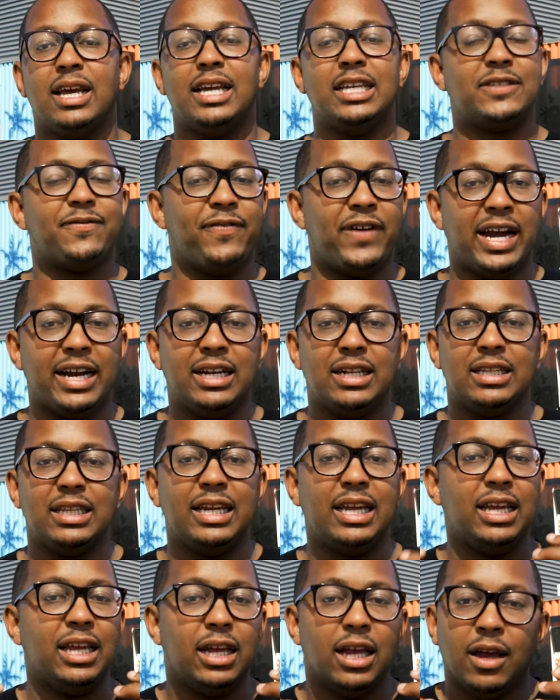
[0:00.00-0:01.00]
is
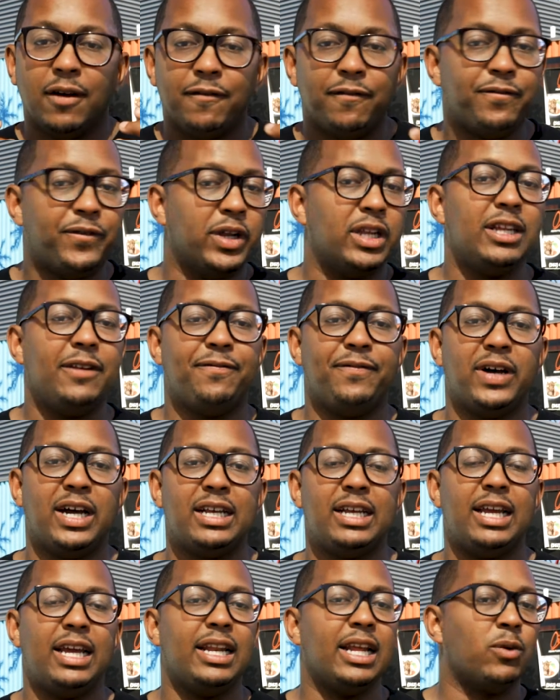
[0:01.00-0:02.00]
finally fully
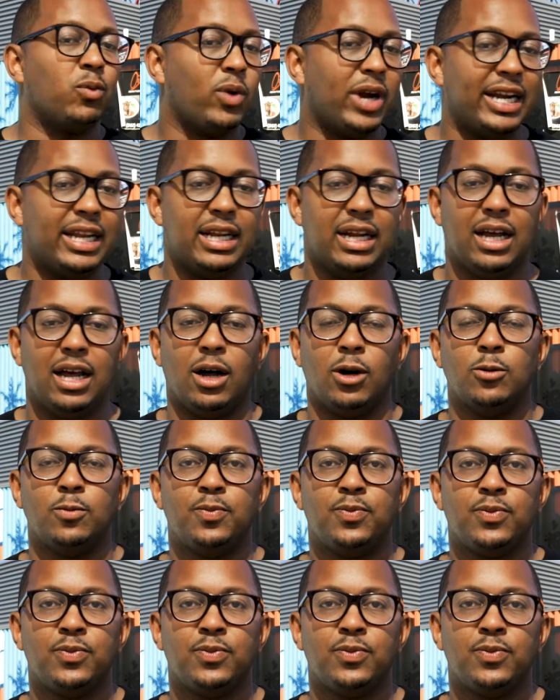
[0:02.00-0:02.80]
funded and ready to go.